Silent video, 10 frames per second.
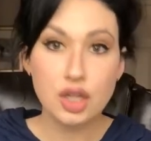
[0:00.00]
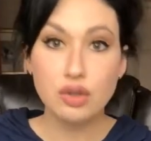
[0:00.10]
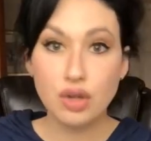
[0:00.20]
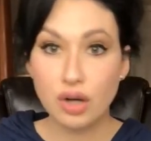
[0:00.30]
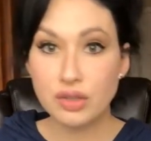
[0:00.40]

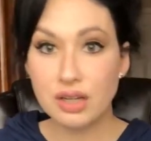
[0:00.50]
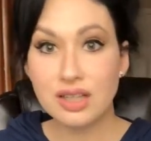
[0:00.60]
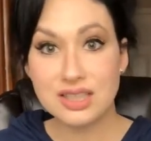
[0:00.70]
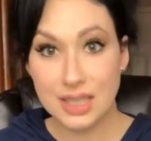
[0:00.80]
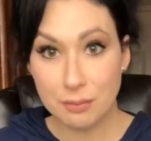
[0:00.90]
You go down
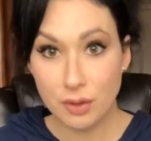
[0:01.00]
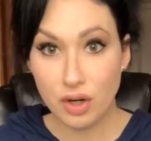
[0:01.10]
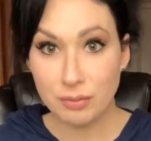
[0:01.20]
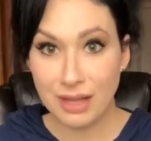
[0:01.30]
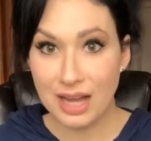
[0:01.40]
to like St.
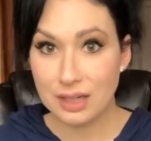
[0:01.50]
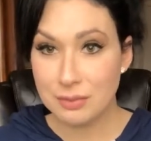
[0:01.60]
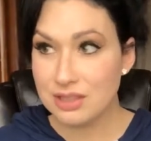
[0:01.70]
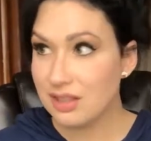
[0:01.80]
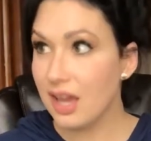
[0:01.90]
Bernard,
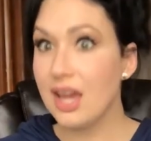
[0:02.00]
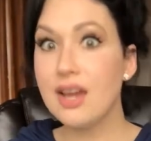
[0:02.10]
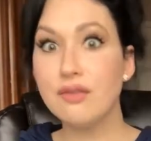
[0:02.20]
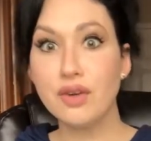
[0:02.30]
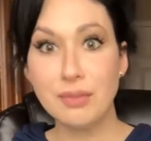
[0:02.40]
Plaquemines,
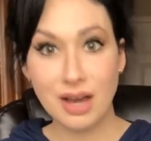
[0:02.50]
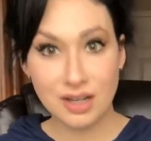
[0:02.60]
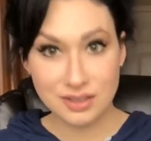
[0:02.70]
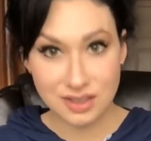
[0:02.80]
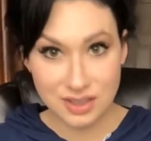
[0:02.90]

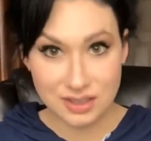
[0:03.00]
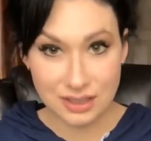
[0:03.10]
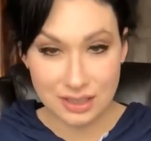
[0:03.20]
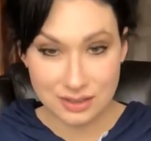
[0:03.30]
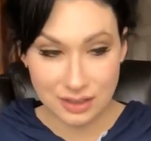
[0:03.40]
everybody's
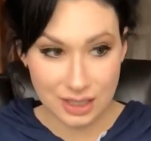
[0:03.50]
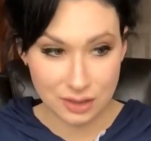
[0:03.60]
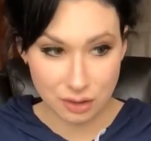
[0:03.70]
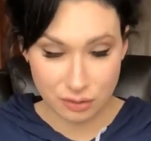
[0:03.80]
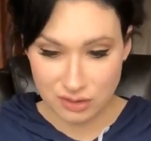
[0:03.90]

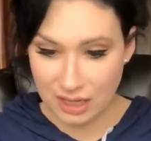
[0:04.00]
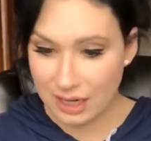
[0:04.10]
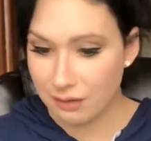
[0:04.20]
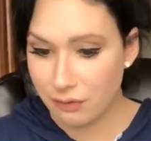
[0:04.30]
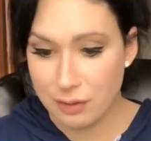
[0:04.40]
Isleños.
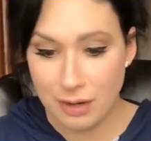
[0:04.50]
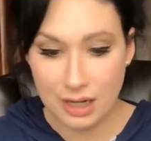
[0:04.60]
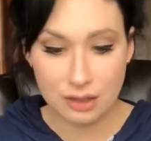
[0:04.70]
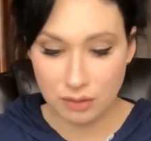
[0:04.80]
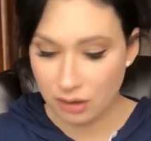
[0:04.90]

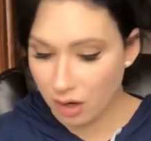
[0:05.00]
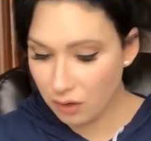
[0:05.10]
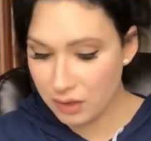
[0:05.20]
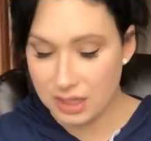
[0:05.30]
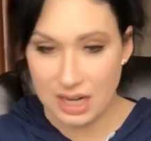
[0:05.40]
Everybody.
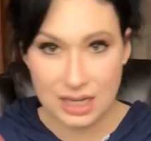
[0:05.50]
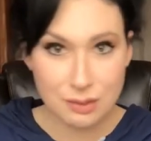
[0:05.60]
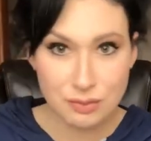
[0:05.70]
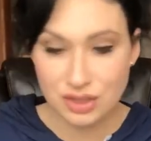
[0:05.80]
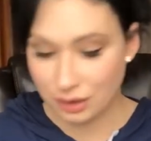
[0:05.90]
All the
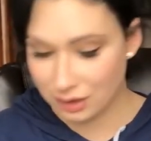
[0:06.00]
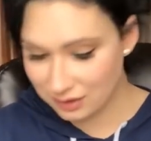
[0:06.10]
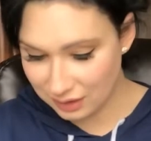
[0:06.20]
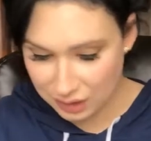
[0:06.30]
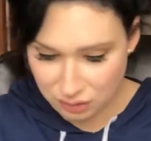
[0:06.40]
names, the
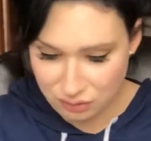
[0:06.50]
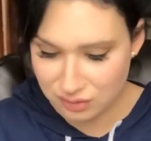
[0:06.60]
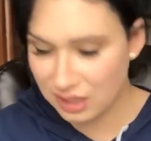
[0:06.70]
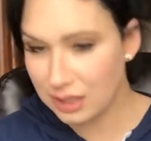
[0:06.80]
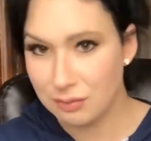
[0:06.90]
Isleños
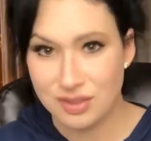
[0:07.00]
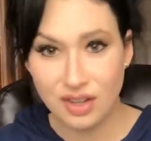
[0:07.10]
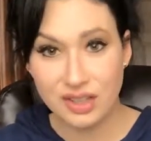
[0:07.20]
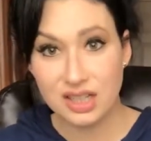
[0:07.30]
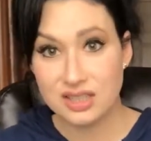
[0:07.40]
names and
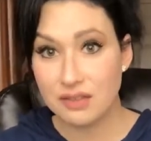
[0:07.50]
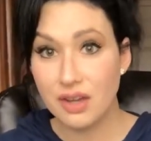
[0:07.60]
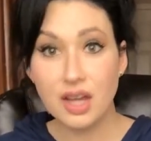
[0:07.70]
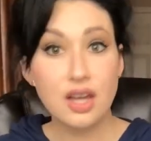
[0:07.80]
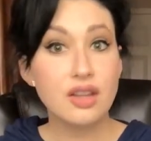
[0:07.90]
all that kind of stuff,
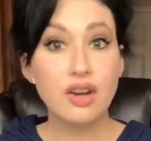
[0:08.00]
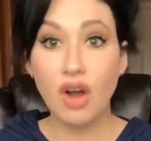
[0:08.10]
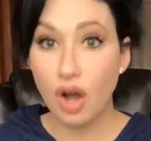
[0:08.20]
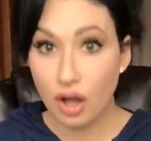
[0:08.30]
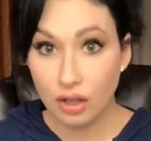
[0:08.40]
they
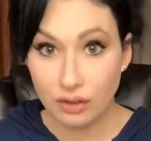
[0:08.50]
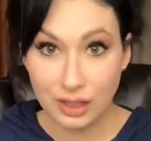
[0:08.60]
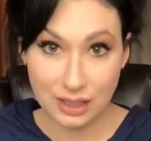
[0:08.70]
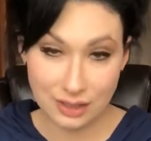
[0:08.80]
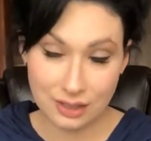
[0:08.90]
all are
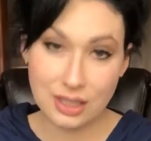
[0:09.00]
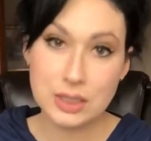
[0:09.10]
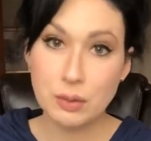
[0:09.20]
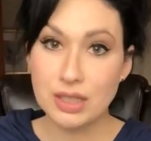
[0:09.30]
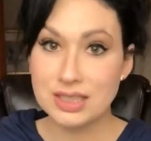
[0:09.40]
like that. And
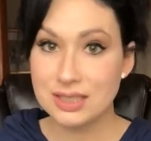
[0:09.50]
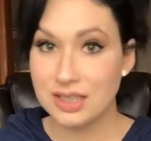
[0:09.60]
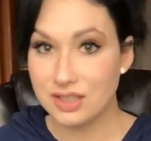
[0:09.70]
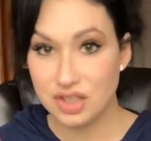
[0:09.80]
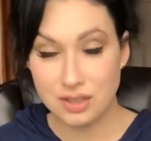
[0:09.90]
that's why
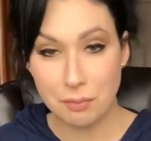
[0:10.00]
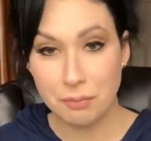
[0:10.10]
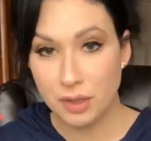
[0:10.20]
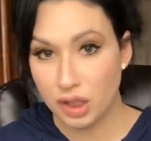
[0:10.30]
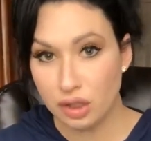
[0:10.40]
it's just a
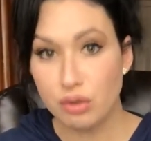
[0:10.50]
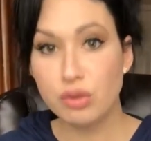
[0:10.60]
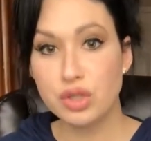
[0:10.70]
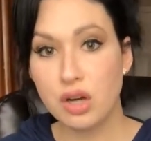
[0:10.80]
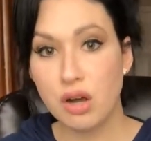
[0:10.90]

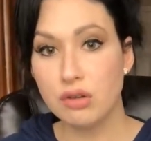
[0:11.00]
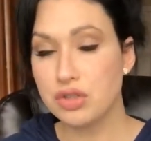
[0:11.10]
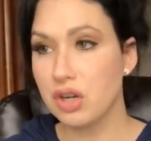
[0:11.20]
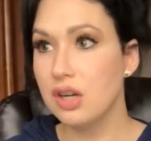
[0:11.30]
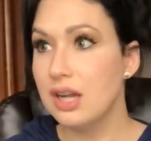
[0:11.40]
huge
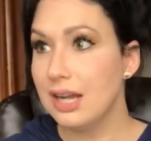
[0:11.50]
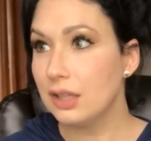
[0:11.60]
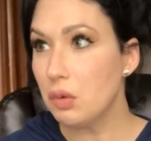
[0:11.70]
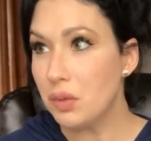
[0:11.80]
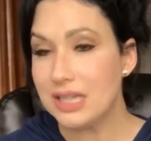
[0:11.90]
culture.
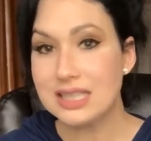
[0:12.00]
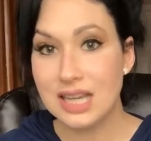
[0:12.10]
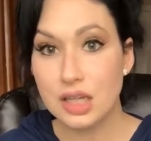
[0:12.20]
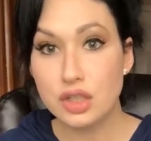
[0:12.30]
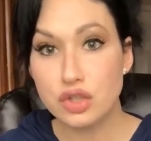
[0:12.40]

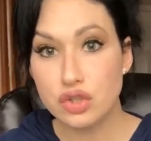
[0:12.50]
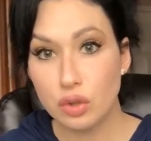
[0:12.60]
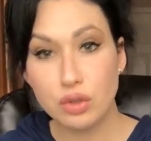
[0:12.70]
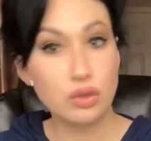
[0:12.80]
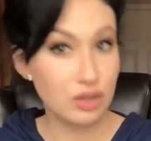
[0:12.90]
Louisiana is
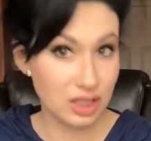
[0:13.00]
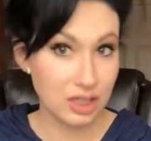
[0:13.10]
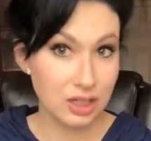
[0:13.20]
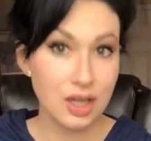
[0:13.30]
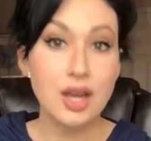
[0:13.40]
so
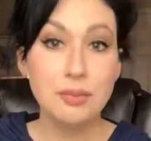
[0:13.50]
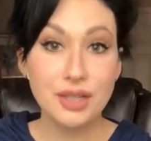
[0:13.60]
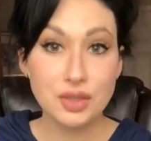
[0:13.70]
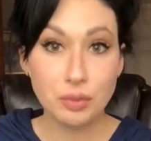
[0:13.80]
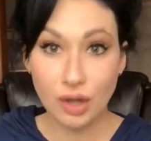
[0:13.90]
unique
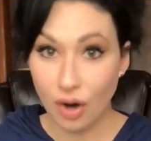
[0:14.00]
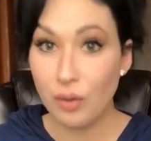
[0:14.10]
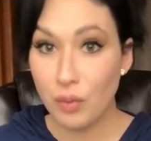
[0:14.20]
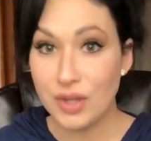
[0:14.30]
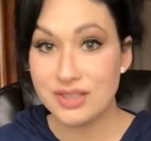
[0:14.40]
because we are
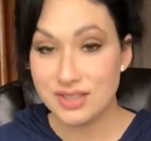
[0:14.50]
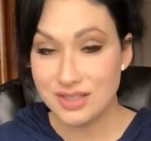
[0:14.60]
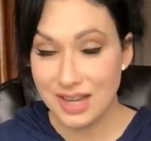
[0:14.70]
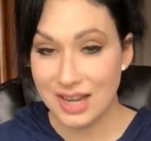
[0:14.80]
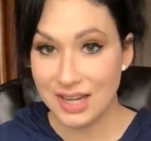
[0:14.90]
one
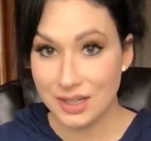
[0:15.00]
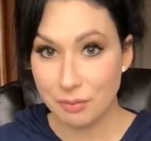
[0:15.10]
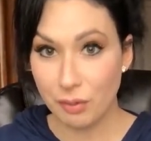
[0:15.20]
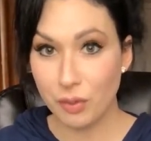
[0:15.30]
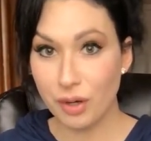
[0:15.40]
state,
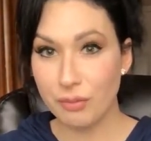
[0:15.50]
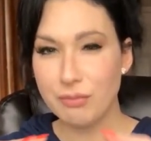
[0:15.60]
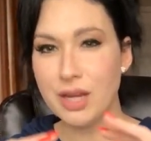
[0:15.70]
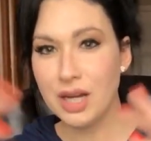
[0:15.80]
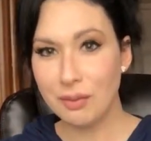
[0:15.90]
but we're
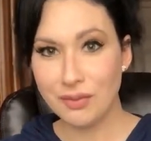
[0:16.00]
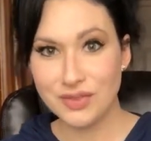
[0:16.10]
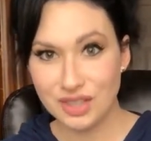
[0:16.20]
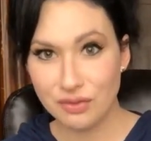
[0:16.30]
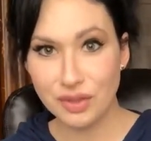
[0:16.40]
made up of
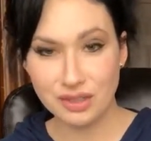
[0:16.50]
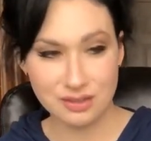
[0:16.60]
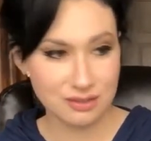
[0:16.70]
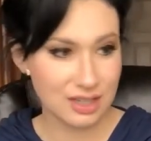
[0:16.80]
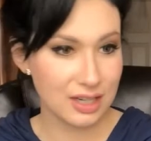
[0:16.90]
different
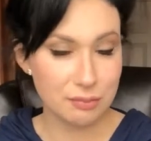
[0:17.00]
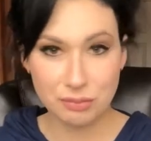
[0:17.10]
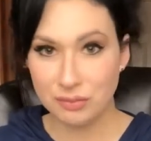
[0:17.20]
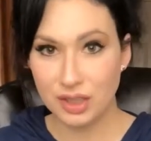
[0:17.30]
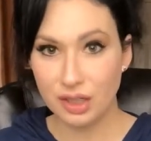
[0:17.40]
kind of,
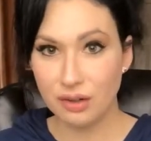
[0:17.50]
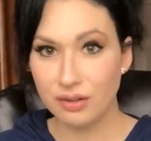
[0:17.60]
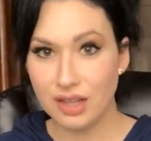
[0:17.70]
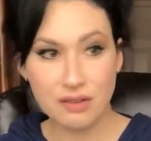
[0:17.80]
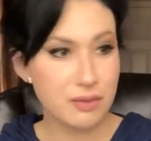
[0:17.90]
you know,
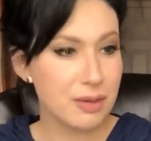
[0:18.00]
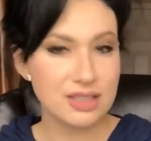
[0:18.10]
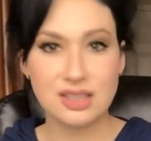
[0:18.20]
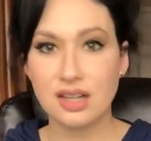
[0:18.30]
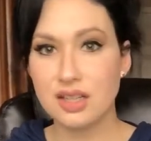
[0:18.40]

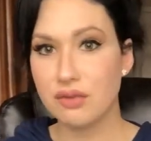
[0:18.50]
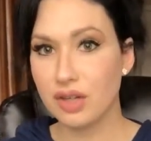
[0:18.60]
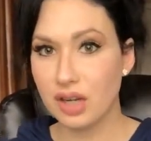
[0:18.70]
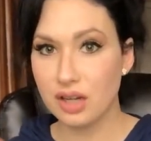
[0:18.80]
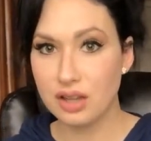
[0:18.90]
everybody's got a
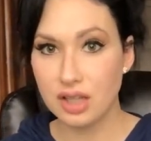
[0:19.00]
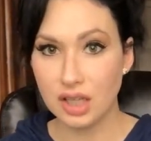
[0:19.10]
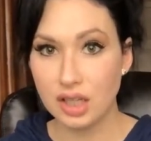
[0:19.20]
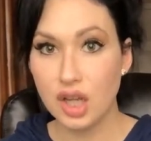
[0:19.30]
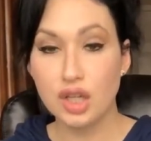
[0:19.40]
different kind of
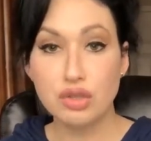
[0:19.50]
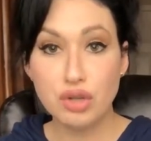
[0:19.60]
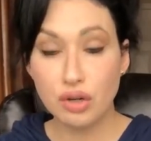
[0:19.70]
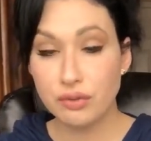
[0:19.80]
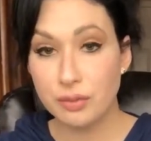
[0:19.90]
thing. You
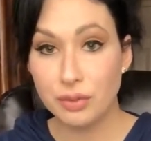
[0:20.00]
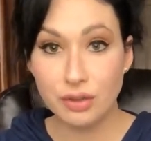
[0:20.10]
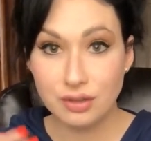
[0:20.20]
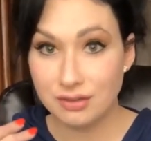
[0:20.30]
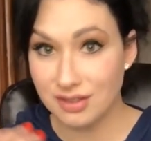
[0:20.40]
go
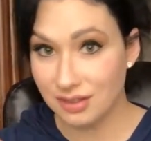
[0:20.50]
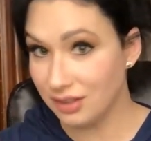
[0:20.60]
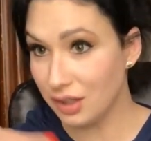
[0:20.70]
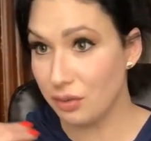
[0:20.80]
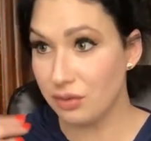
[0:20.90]
from,
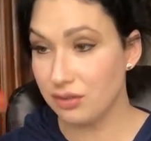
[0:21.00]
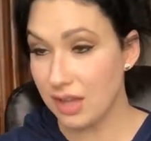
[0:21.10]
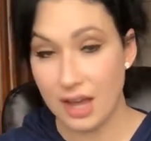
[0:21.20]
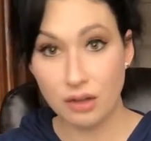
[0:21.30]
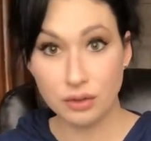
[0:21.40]
you know,
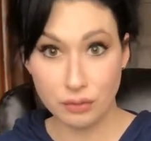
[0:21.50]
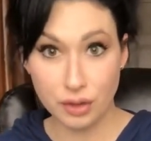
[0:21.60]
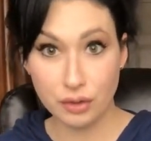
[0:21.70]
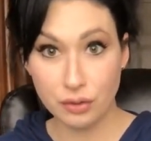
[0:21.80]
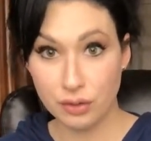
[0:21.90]
down the
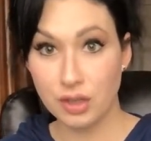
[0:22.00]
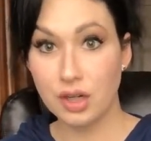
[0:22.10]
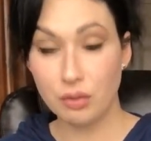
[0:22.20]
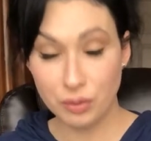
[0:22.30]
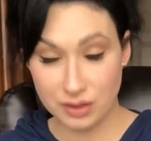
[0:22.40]
road
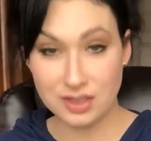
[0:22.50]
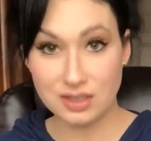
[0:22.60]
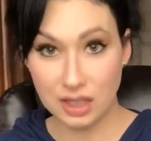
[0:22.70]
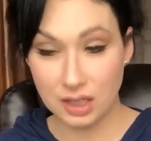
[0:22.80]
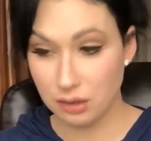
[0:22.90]
with the
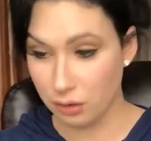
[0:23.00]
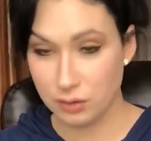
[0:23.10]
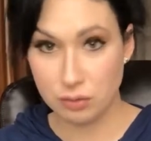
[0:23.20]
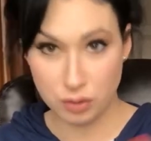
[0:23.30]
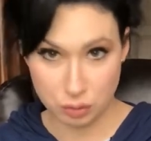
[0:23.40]

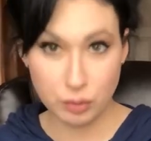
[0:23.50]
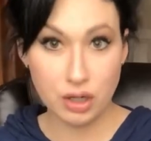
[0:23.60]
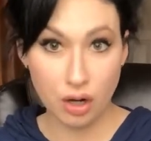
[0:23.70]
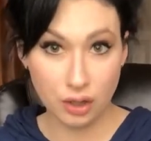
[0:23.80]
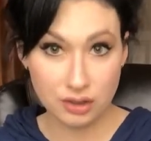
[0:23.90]
Isleños, which we
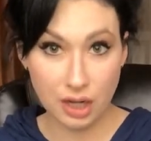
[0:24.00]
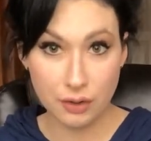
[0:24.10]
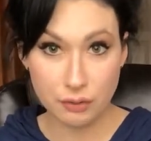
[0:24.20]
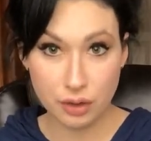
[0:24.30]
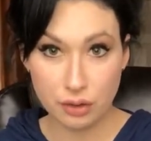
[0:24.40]
call down
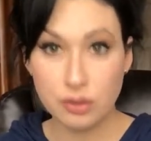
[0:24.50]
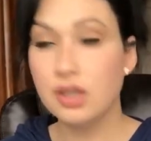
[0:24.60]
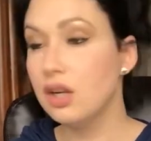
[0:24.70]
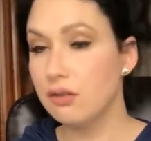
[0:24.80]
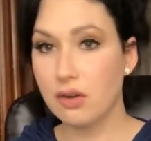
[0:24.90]
the road
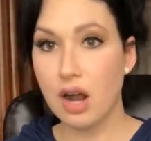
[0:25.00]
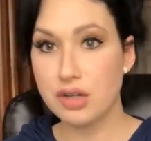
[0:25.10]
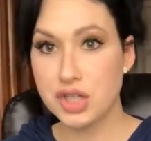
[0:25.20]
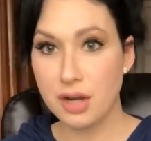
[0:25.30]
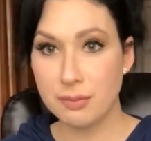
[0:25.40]
for our
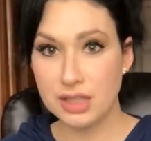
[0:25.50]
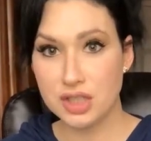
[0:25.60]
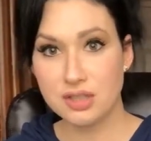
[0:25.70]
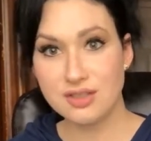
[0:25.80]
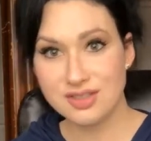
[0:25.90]

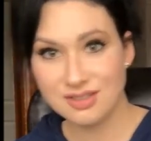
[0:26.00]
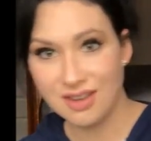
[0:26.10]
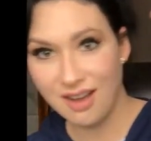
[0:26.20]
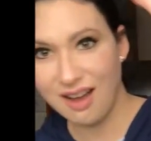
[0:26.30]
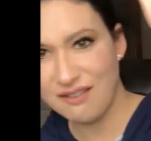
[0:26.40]
Chalmatians.
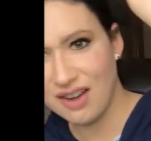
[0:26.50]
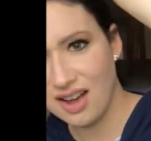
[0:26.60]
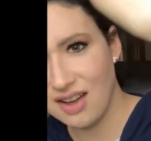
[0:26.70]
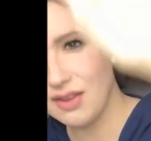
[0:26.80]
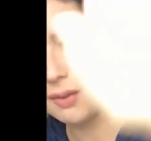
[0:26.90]
High
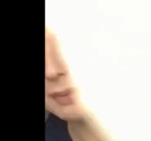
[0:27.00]
five.